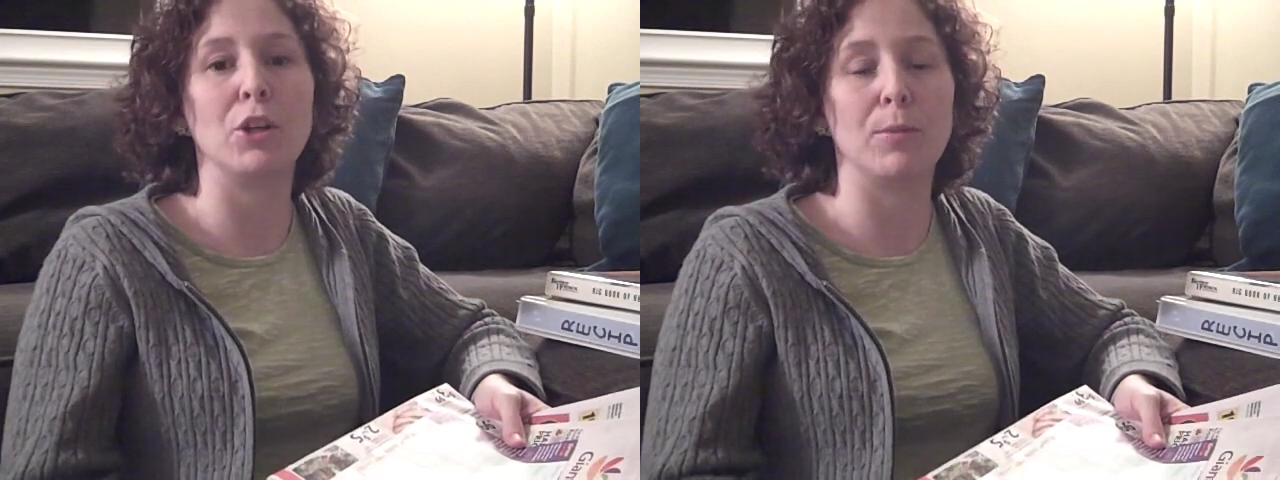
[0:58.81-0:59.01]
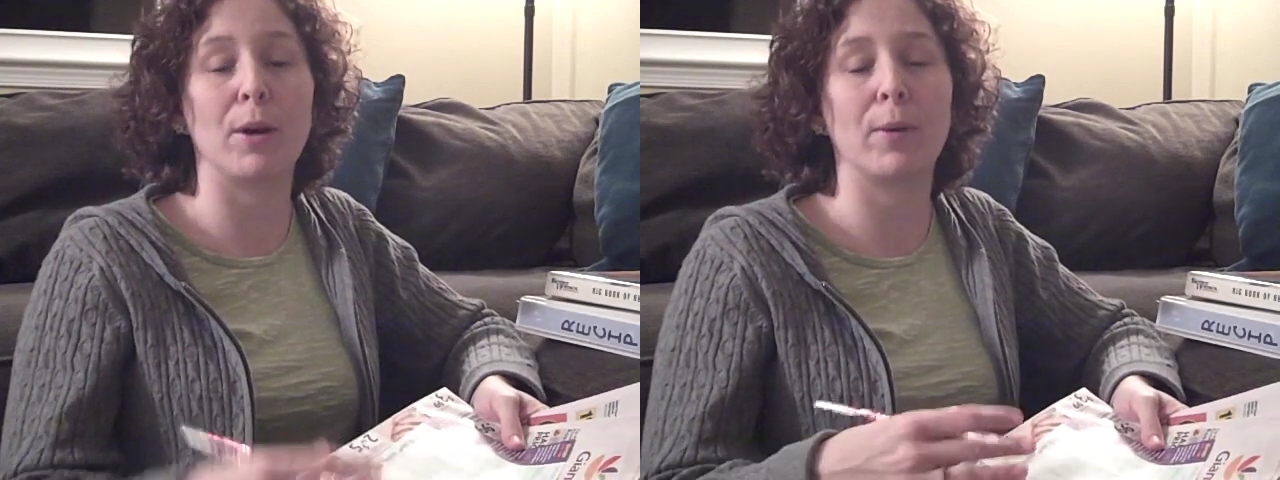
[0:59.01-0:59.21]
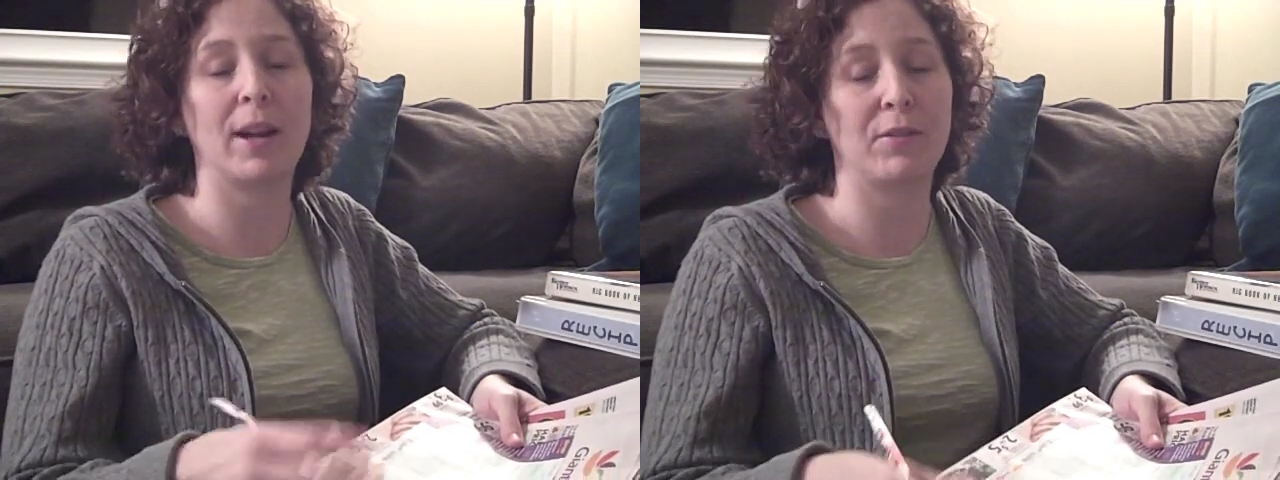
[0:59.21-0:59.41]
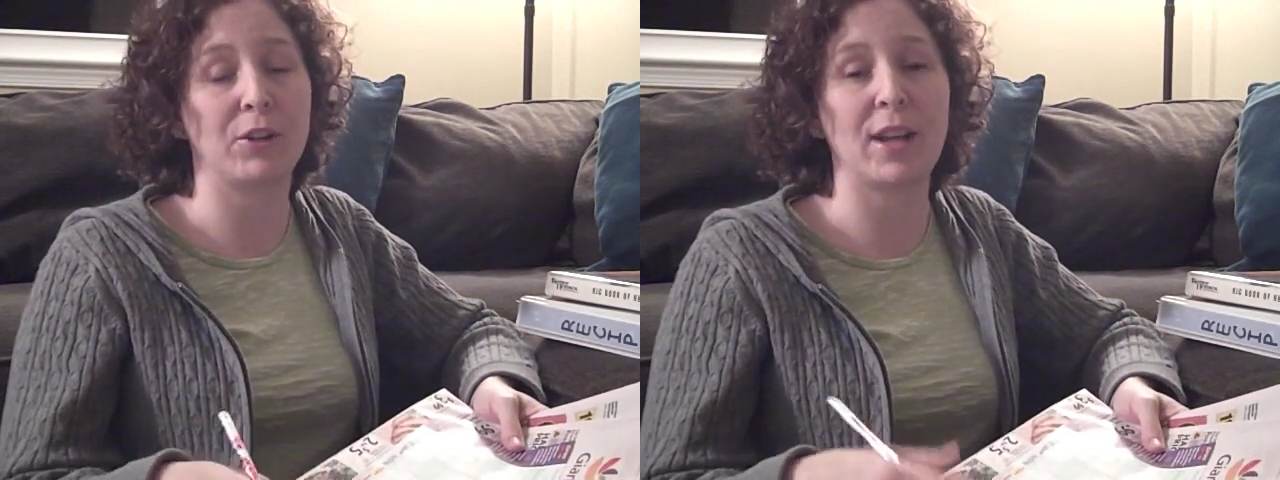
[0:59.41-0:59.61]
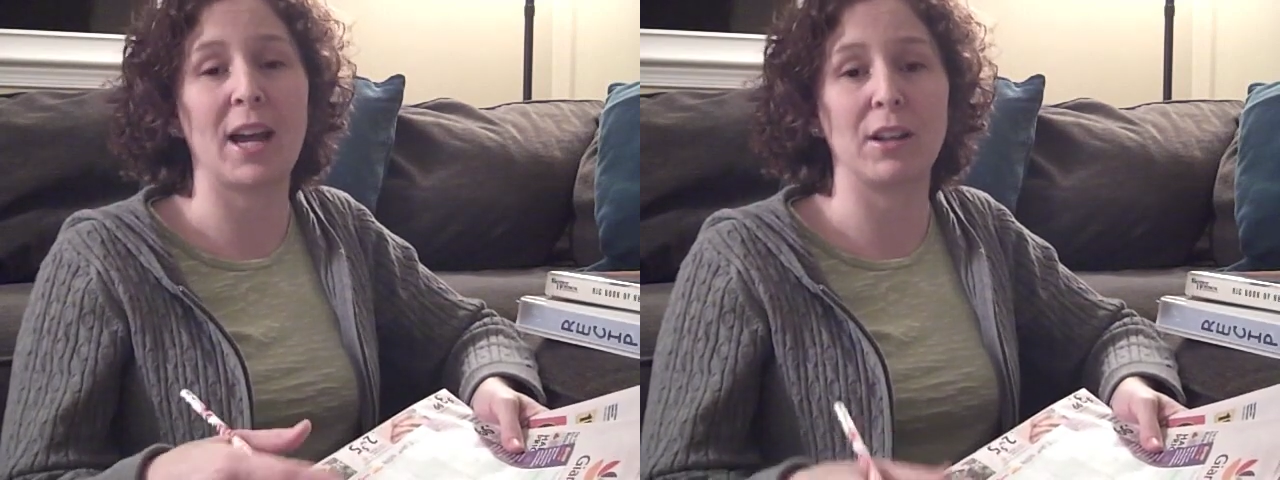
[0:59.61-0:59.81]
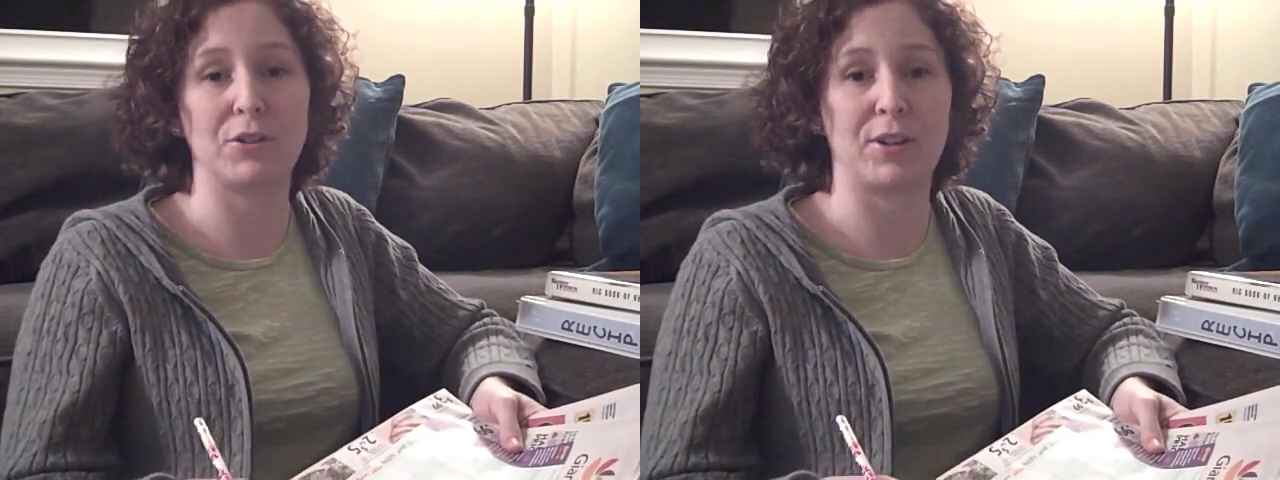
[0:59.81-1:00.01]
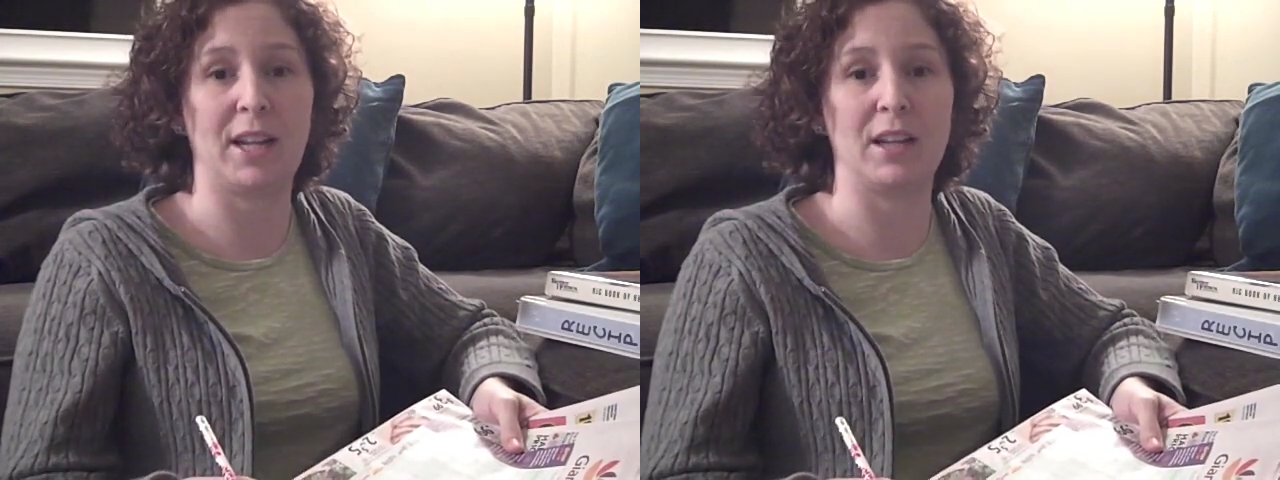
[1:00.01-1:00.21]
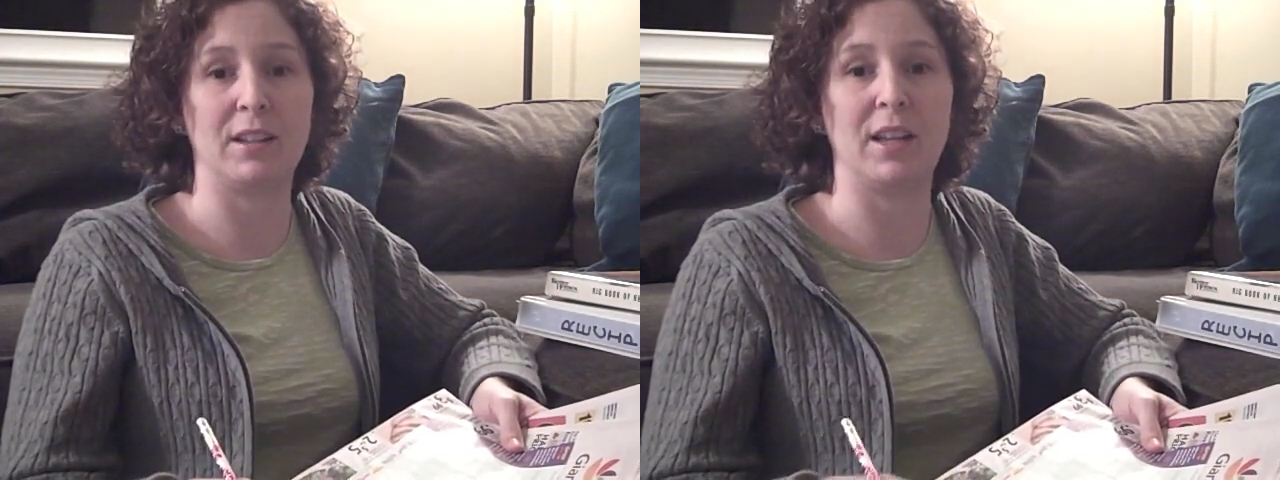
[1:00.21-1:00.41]
you might want to have your calendar
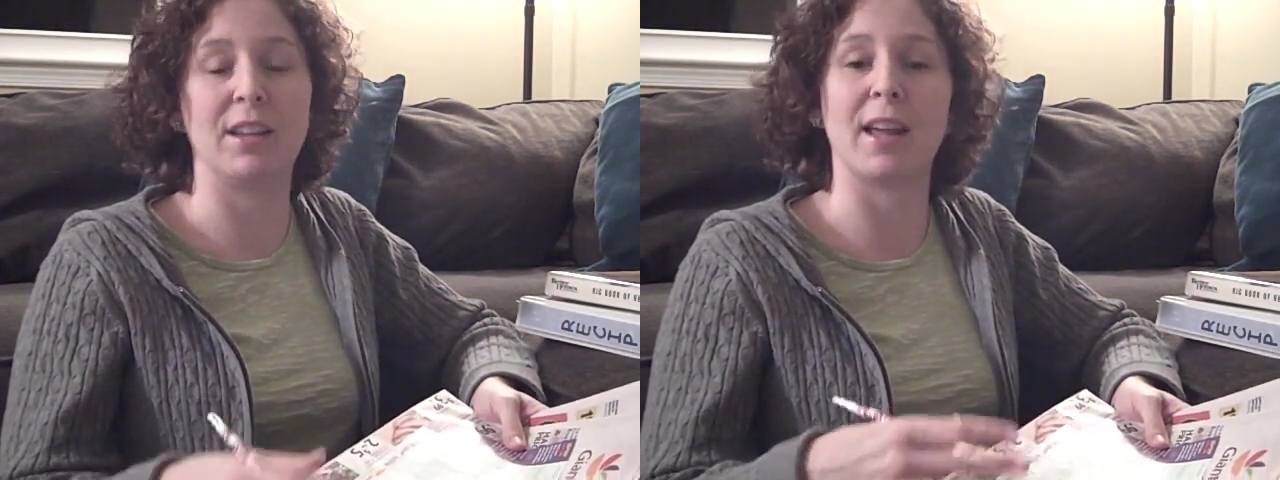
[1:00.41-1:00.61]
handy,